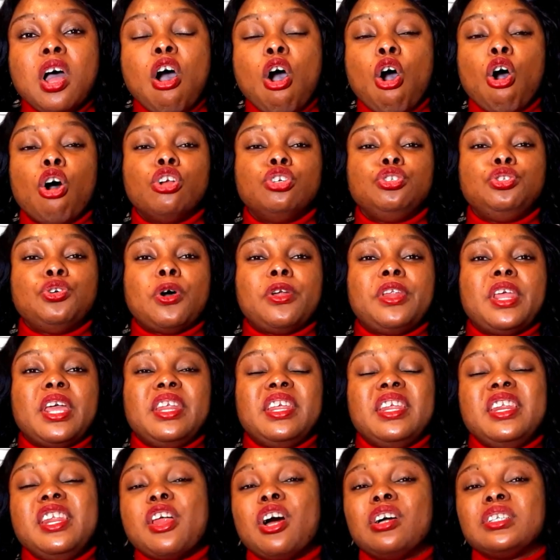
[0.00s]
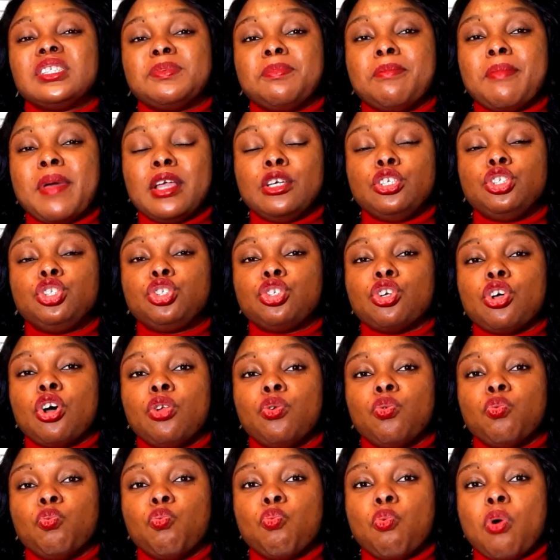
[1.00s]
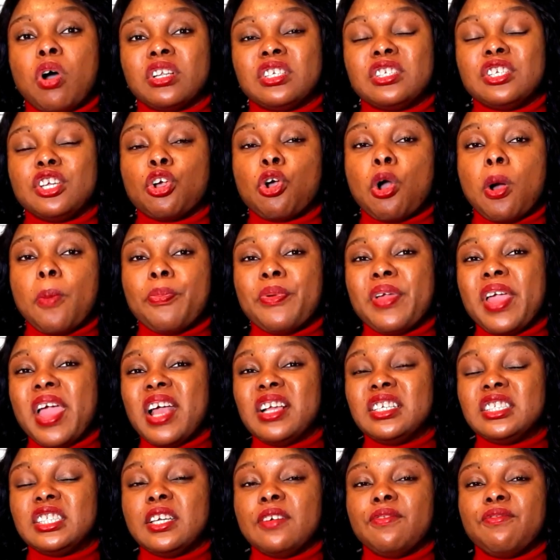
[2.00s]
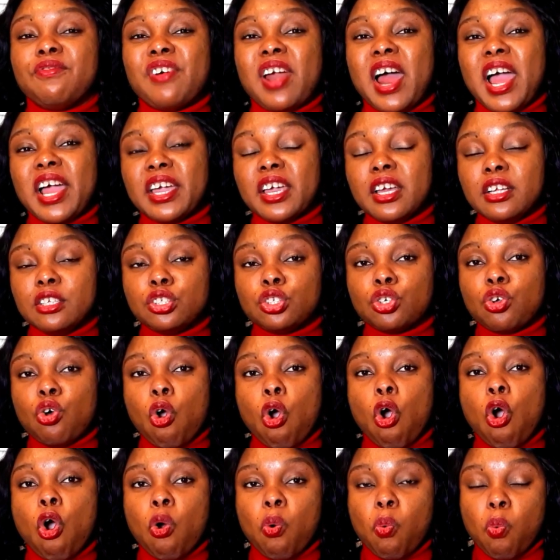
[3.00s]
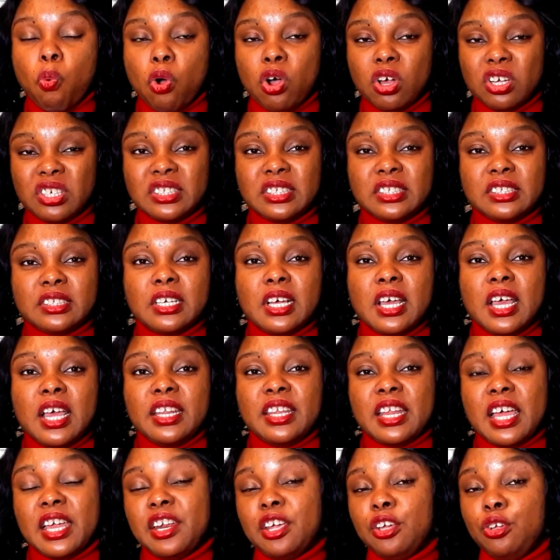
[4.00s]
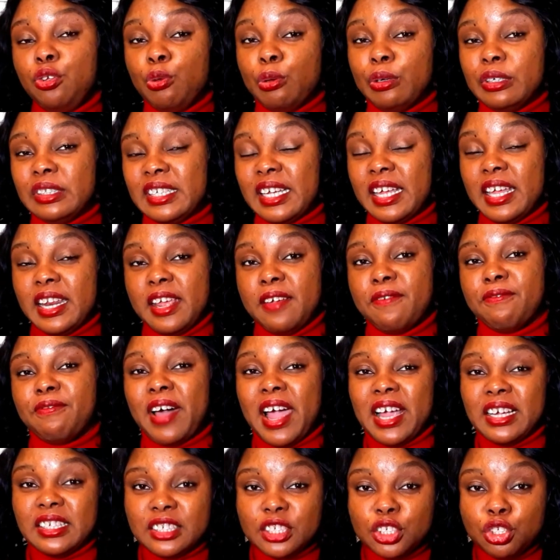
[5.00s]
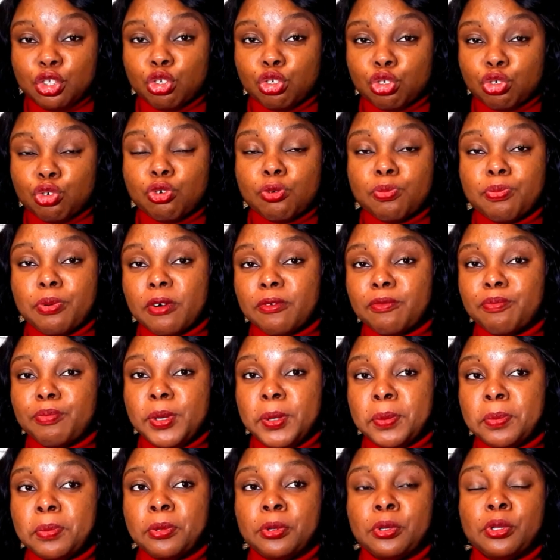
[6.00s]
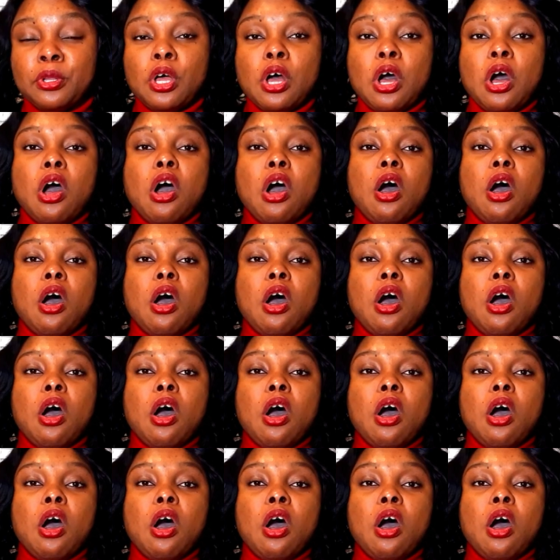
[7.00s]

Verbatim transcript: although they did not mention what the comprehensive ranking score was that they used in inviting those group of people